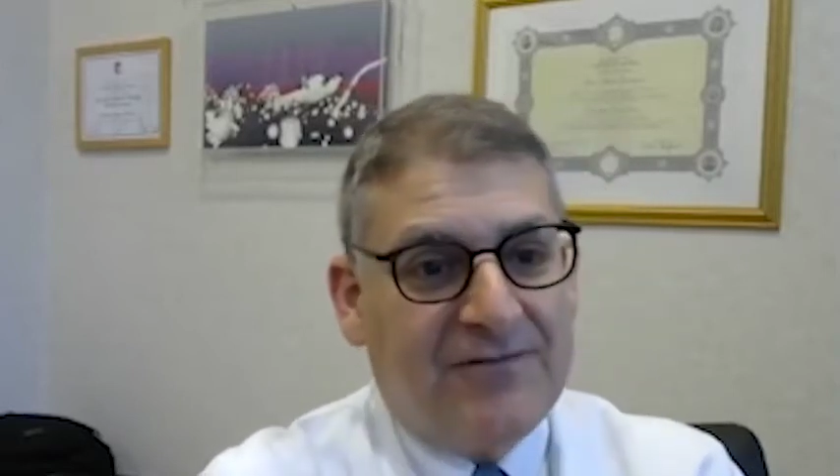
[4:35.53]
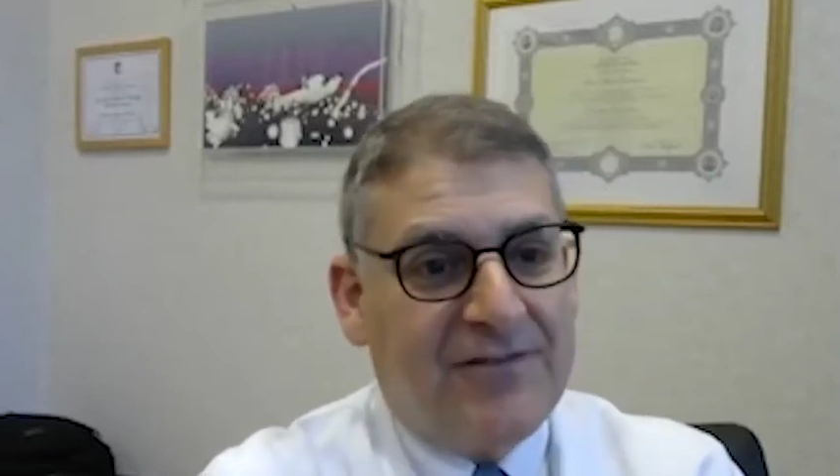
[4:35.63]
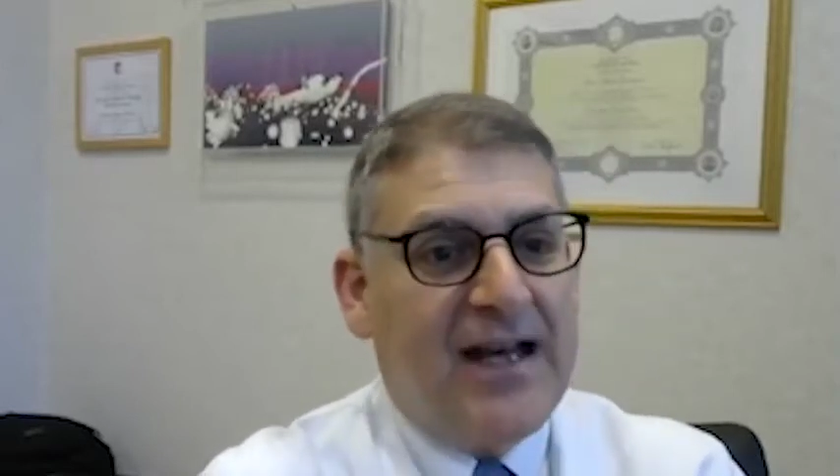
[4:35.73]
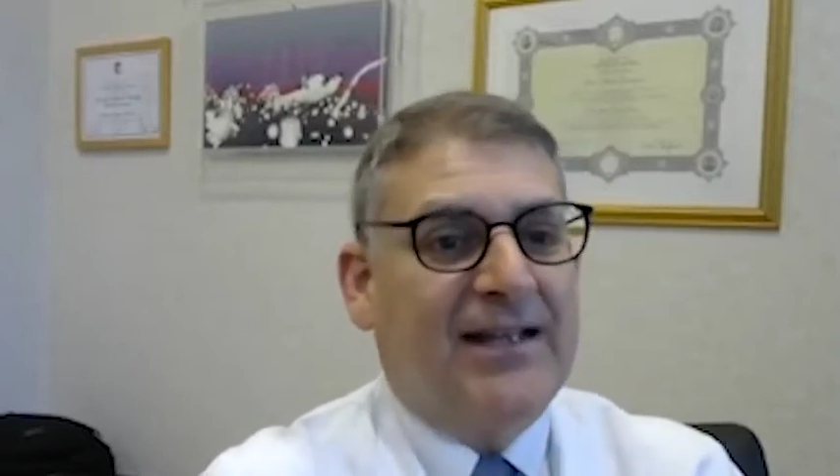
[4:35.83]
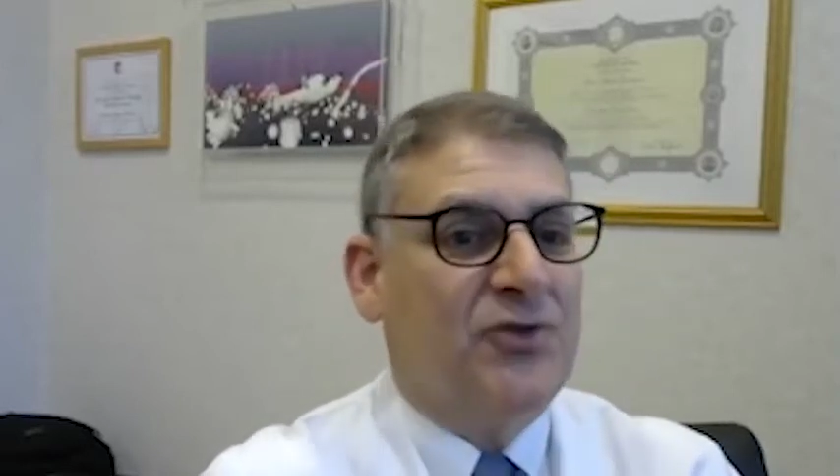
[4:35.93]

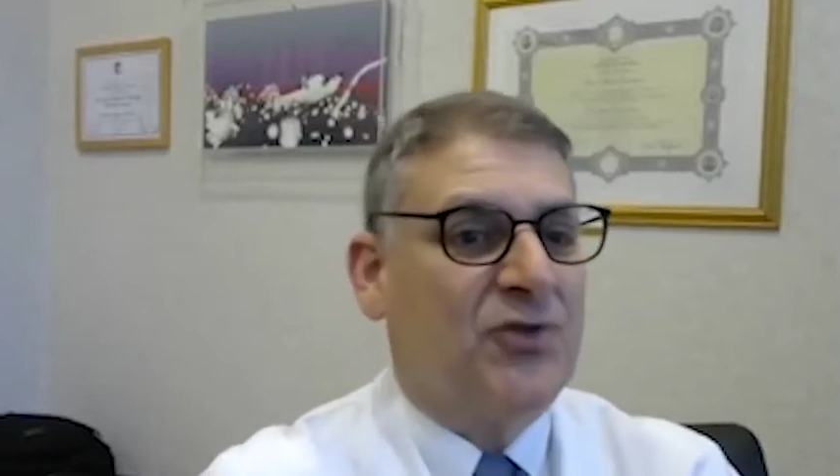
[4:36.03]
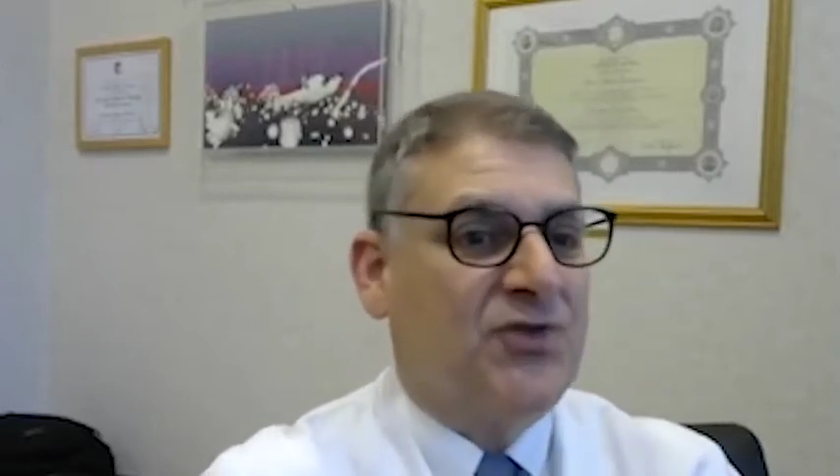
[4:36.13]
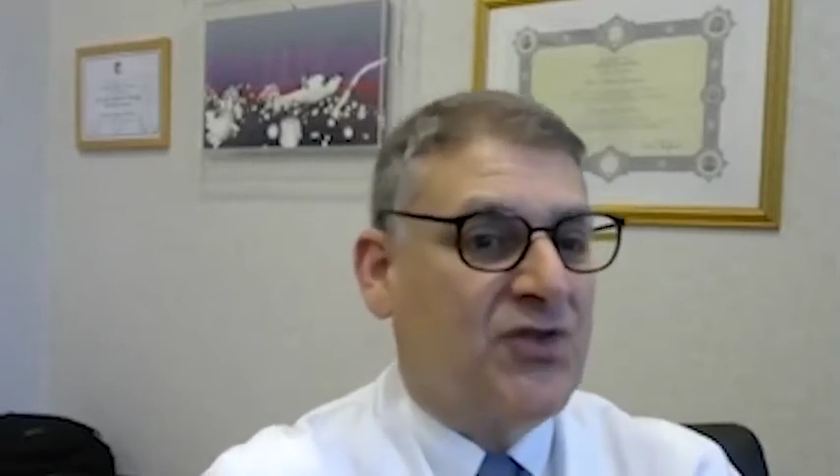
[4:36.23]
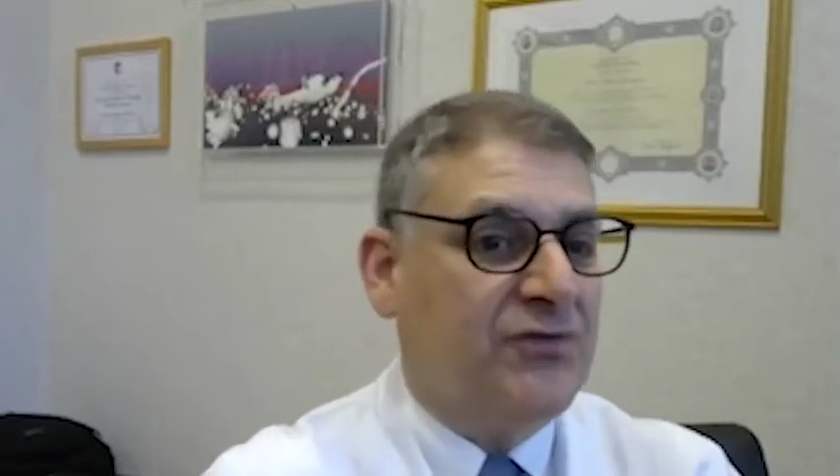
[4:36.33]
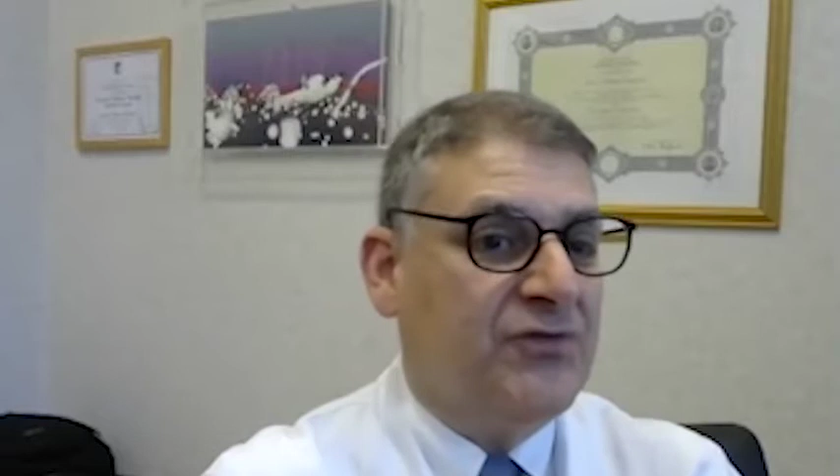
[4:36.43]

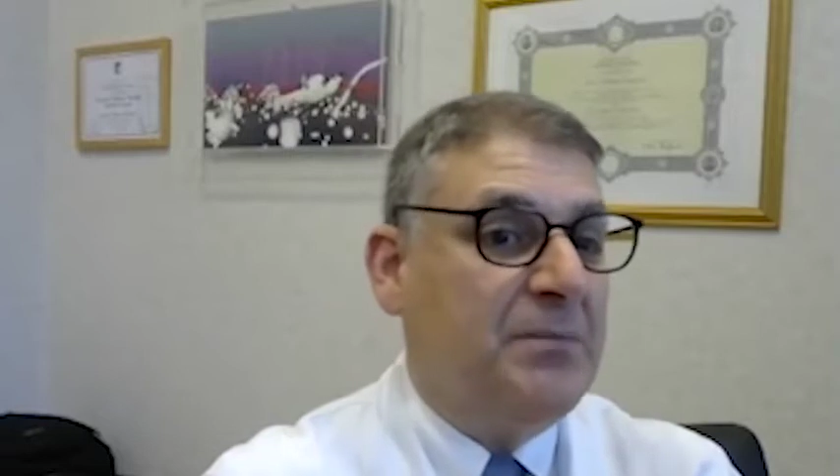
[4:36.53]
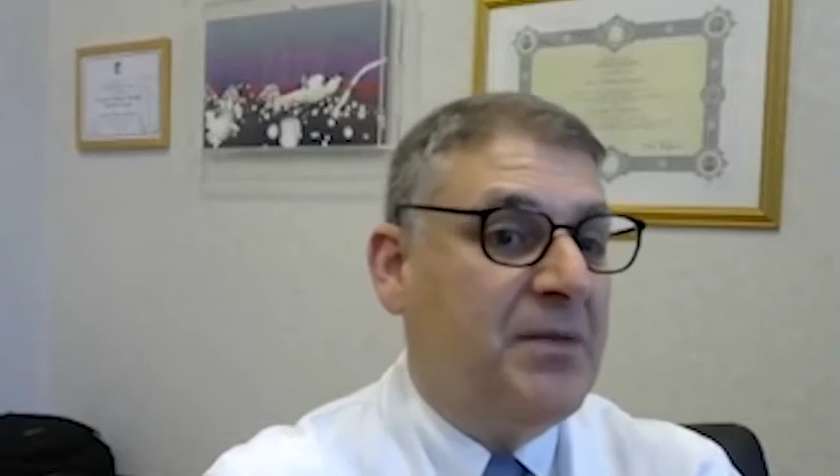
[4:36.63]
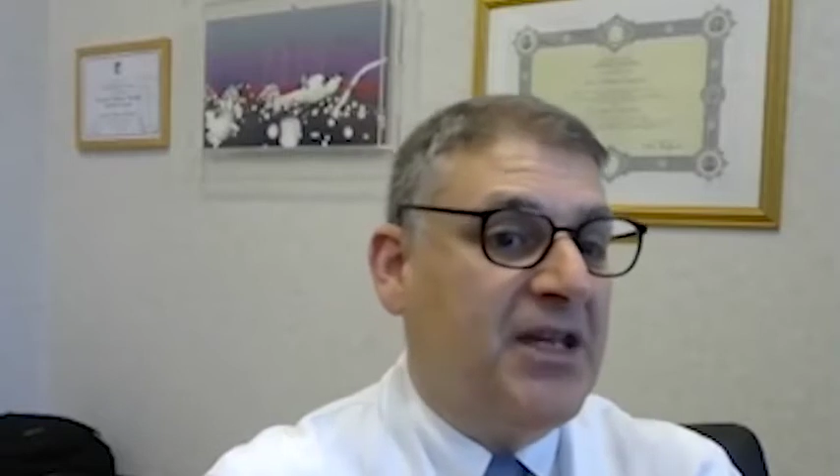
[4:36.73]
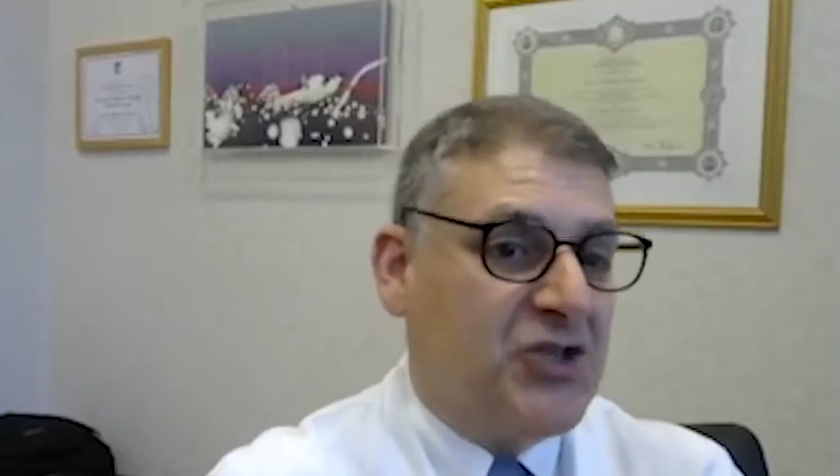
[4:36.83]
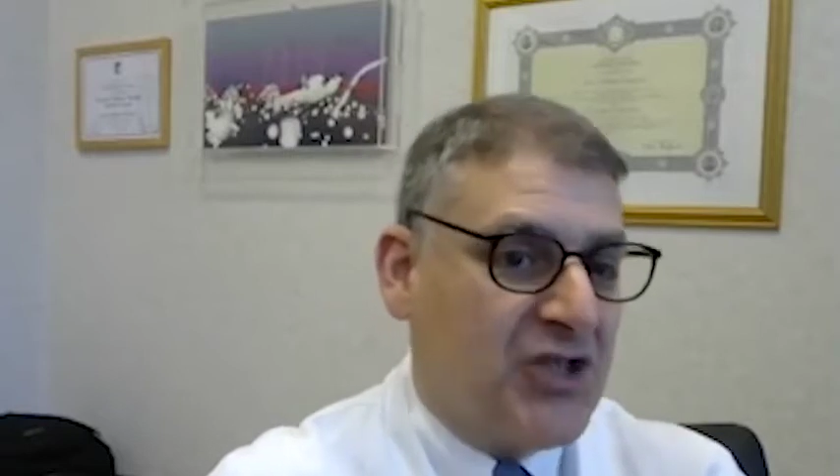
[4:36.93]
factors of the
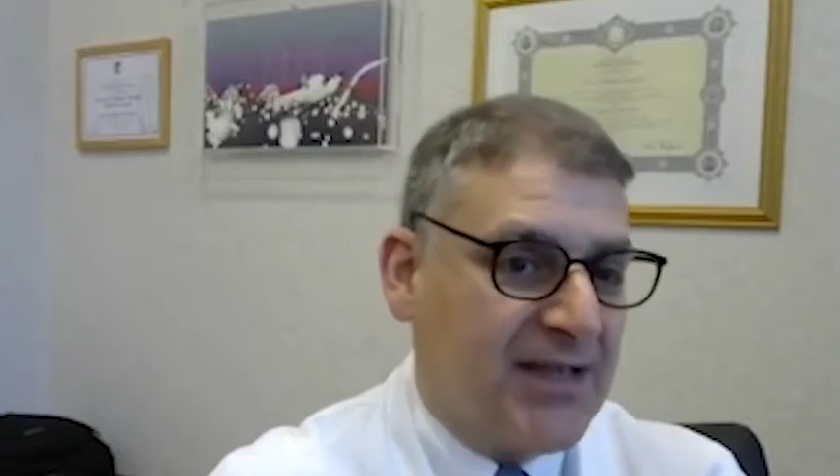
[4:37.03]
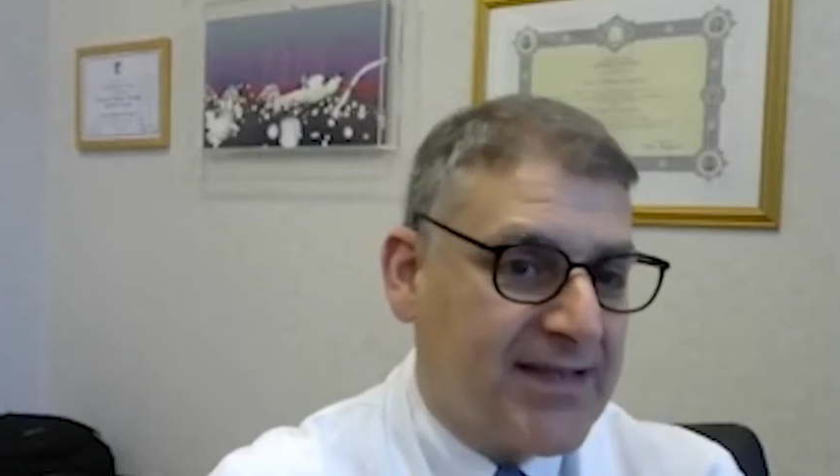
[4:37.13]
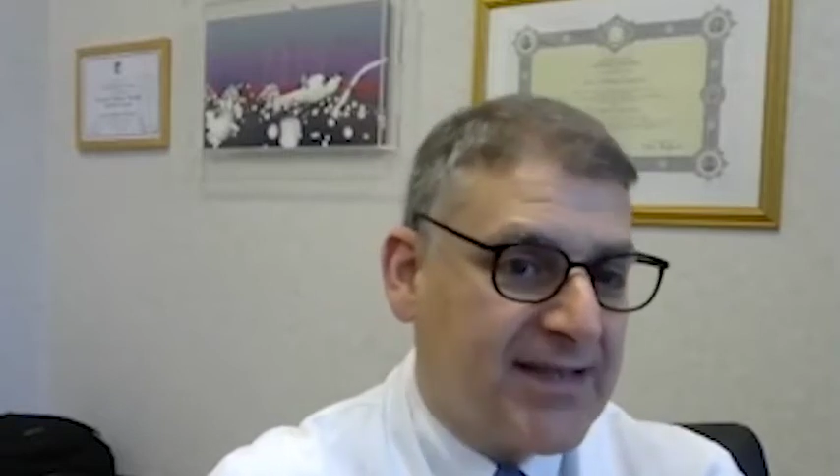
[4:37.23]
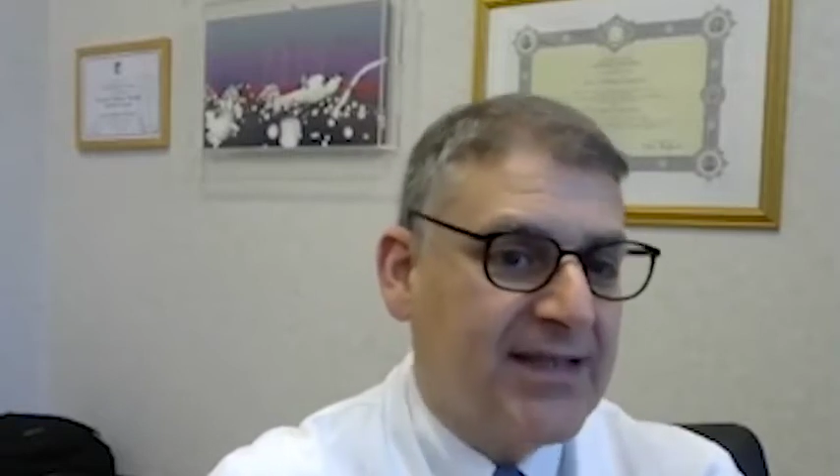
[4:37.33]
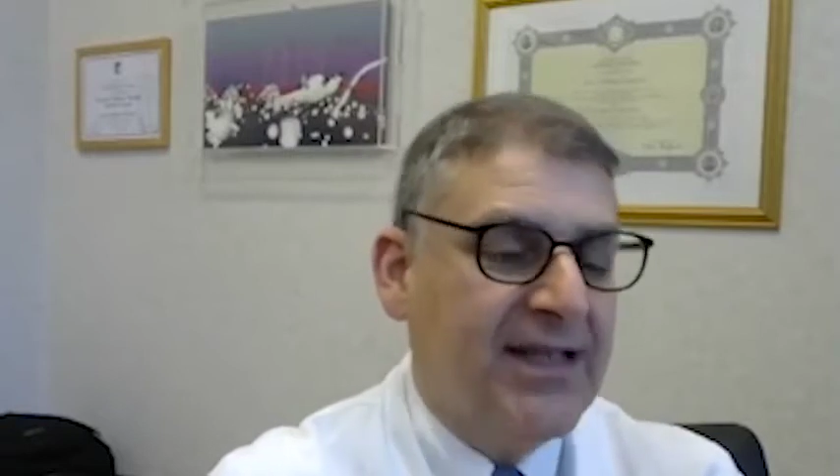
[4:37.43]

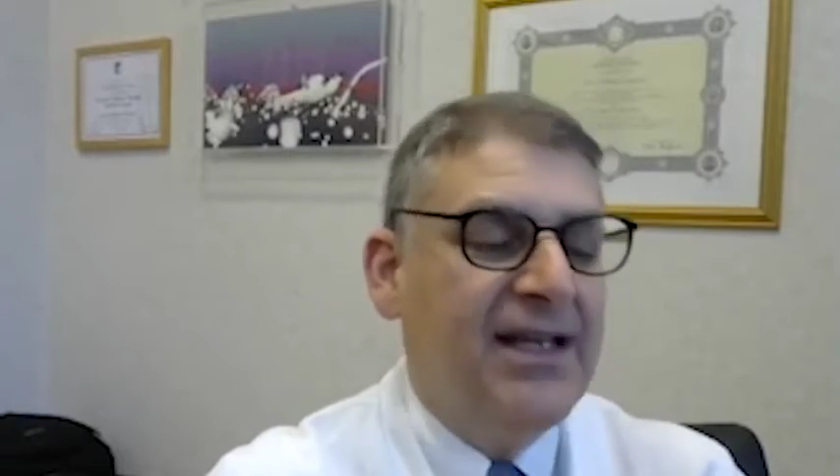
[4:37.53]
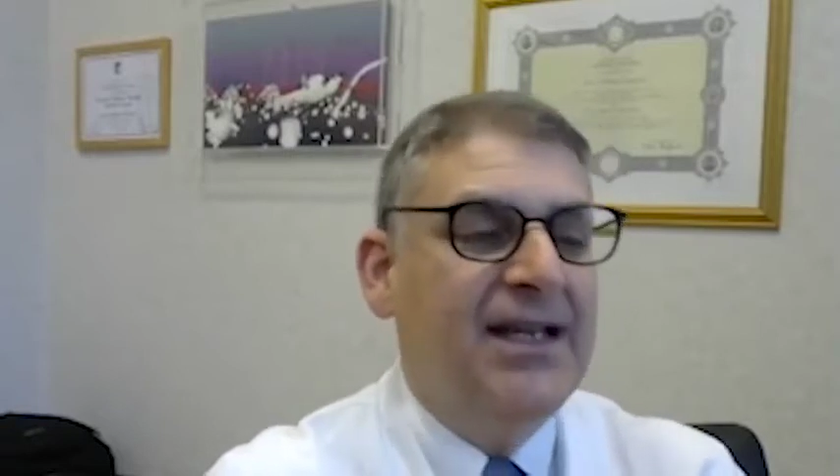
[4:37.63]
patients